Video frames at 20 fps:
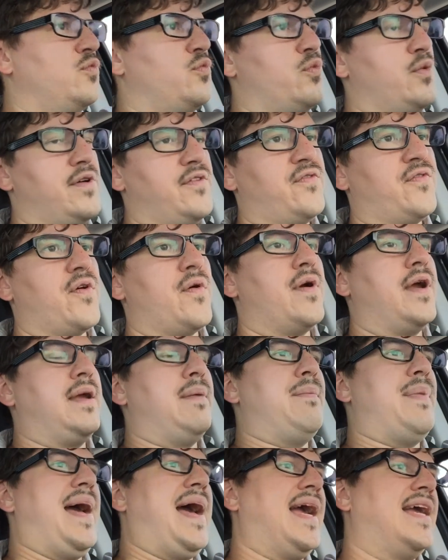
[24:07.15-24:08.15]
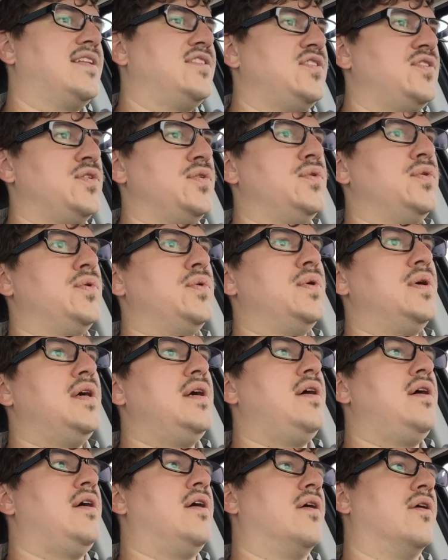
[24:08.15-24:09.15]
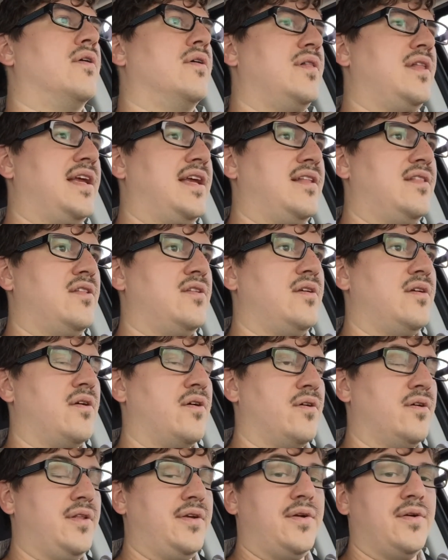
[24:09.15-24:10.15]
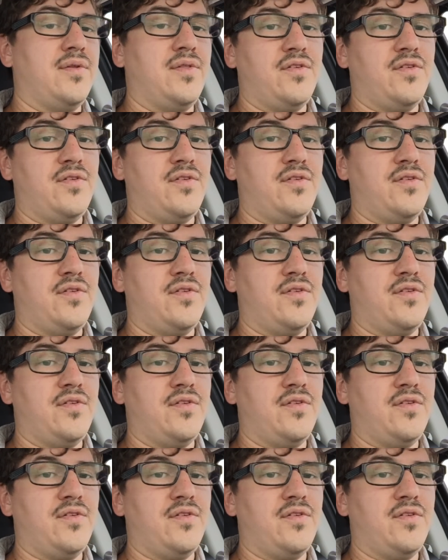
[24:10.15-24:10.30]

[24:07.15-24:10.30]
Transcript: referring back to earlier